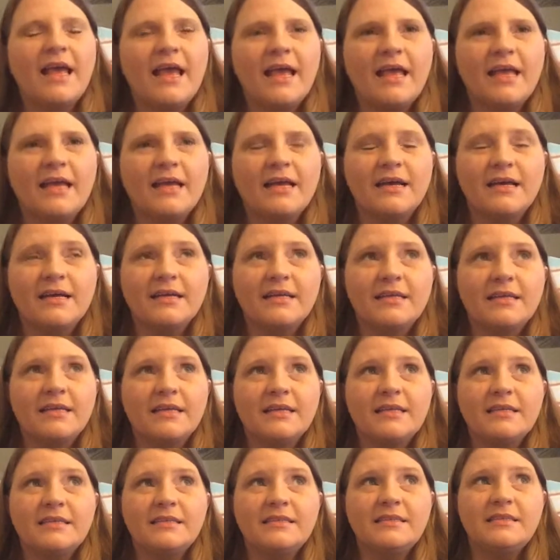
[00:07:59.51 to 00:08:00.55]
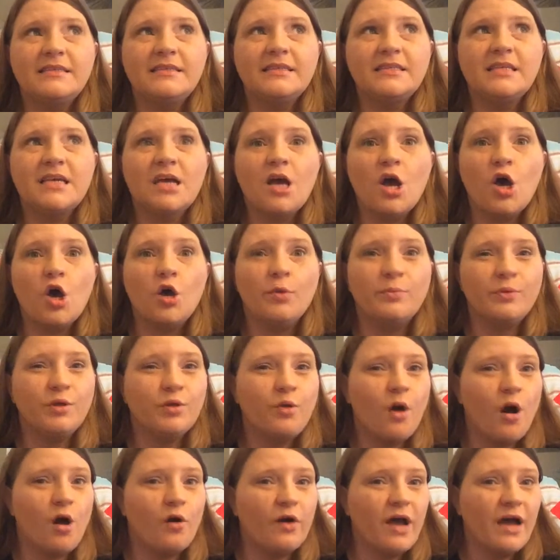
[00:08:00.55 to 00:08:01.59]
and hope you
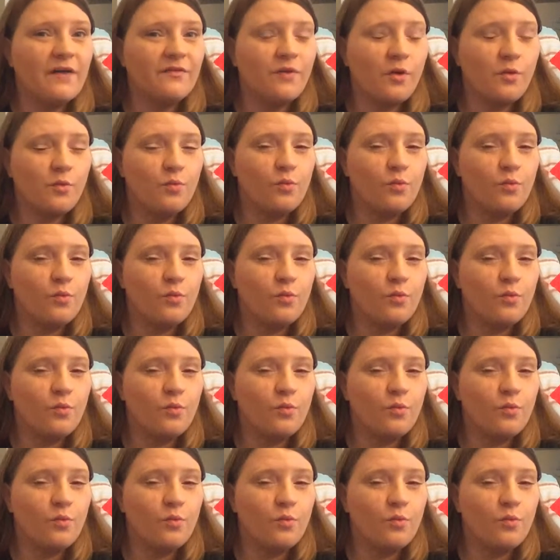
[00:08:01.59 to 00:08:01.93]
all have a